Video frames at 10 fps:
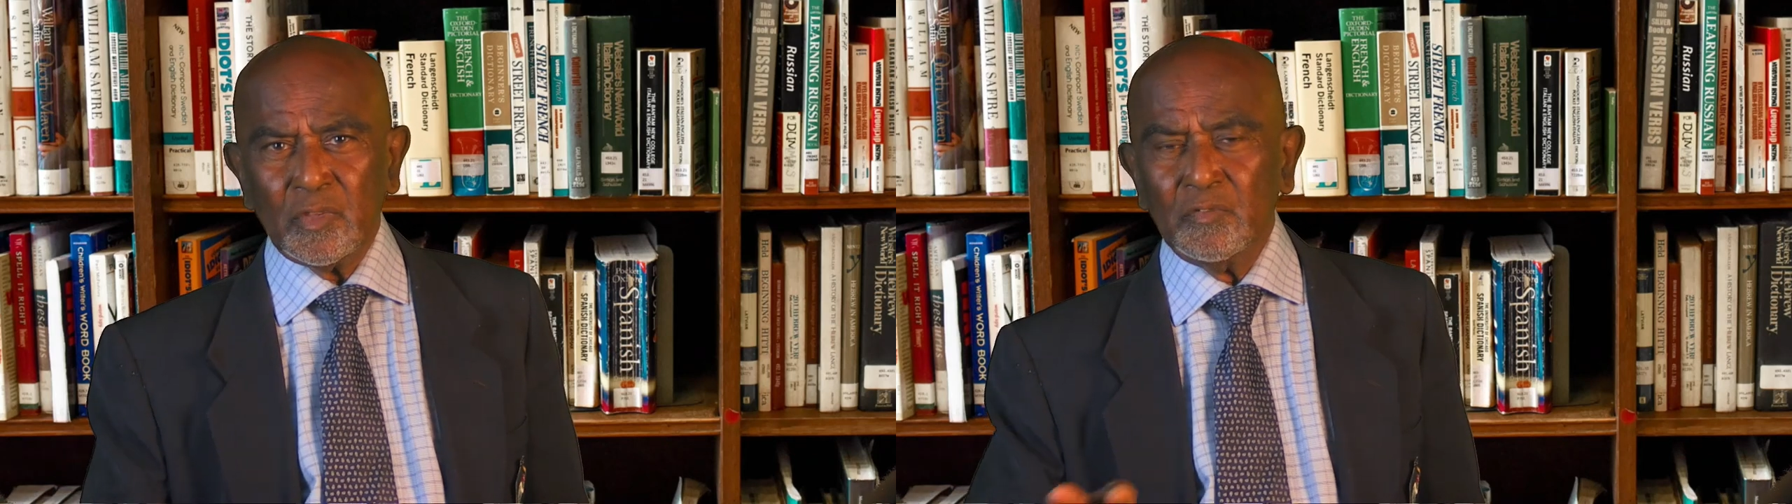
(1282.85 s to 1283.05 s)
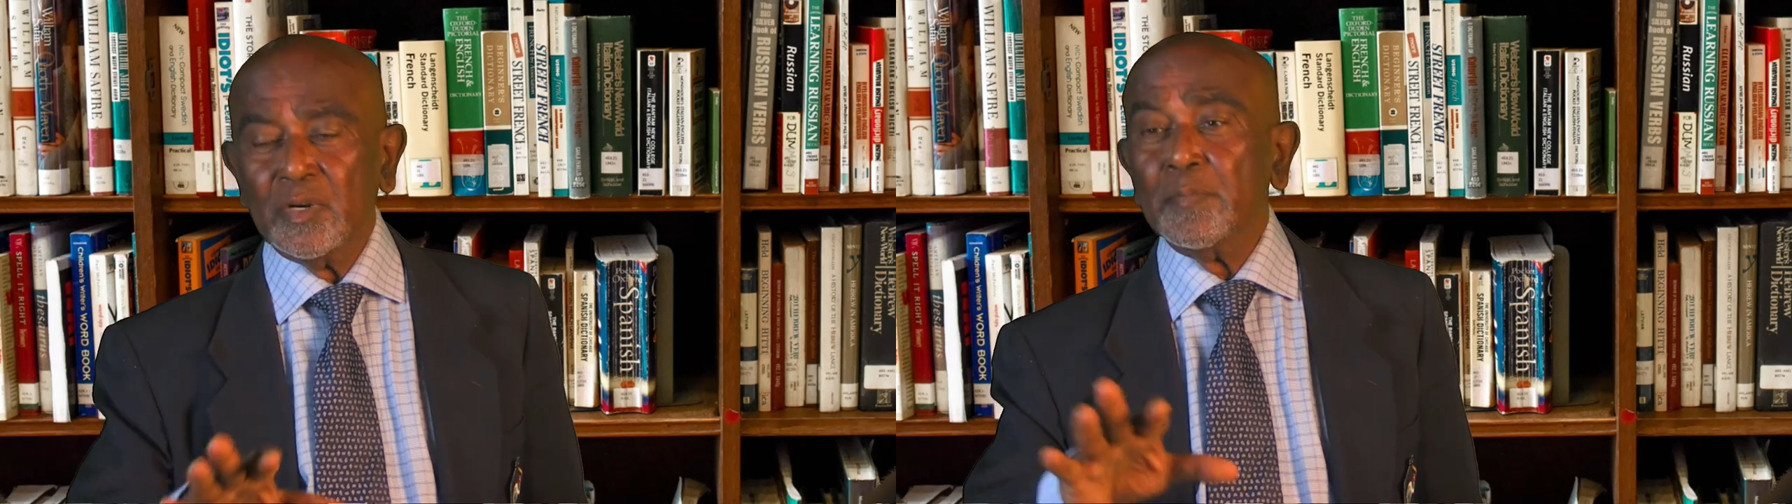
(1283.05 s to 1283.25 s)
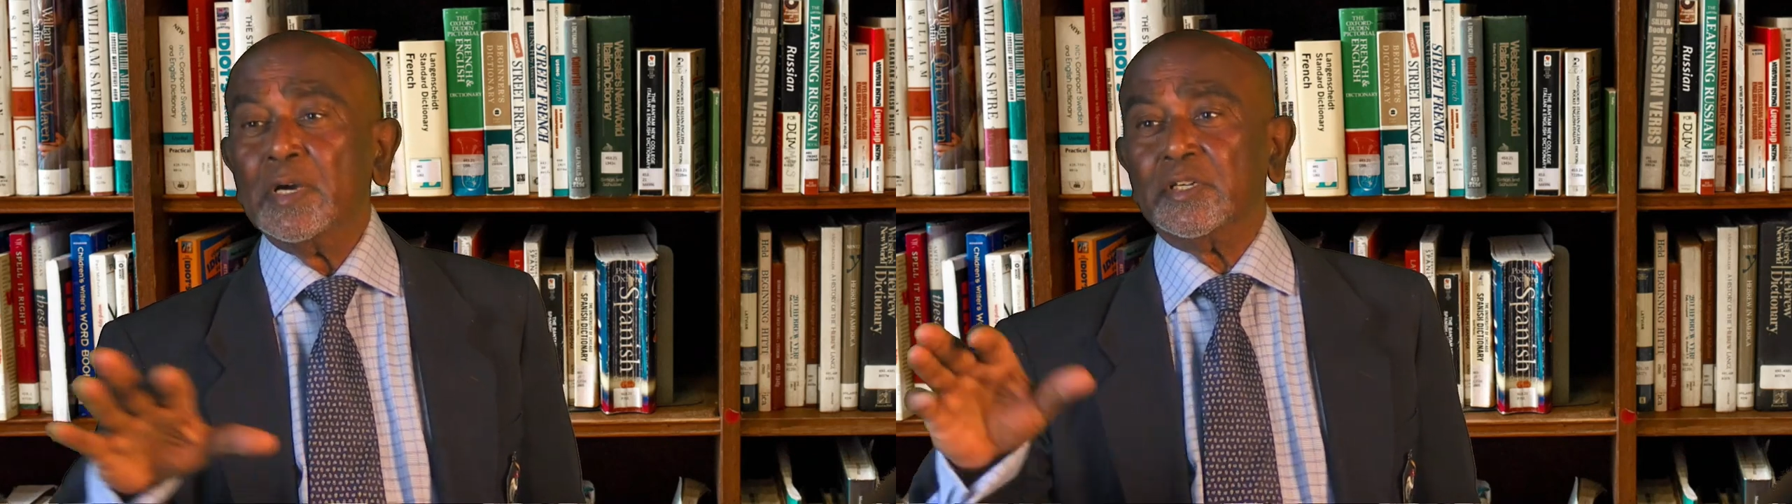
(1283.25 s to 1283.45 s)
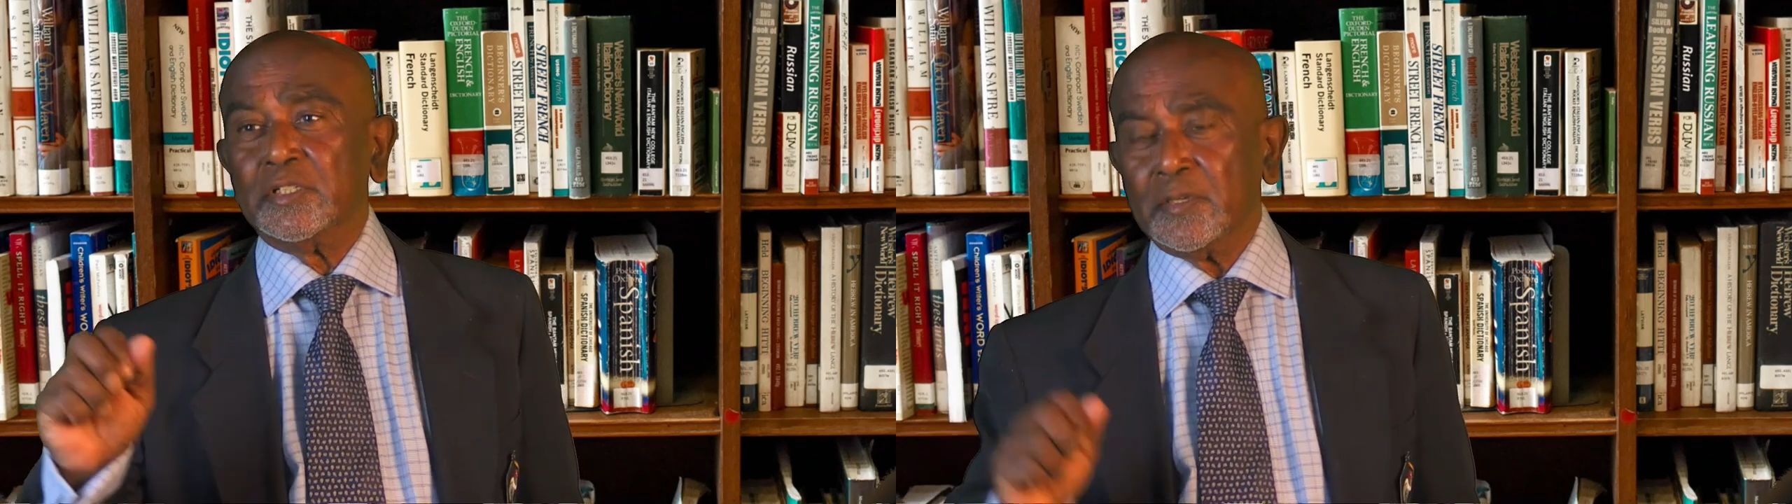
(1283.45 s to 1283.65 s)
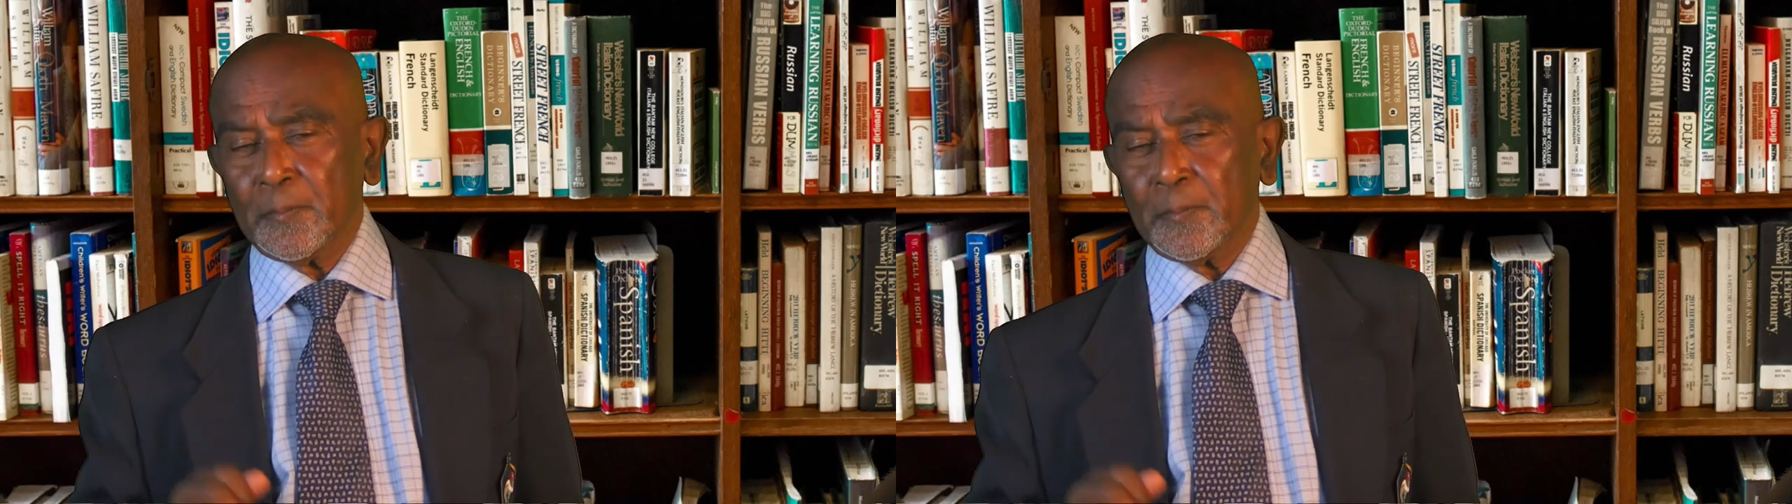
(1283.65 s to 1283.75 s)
were burnt.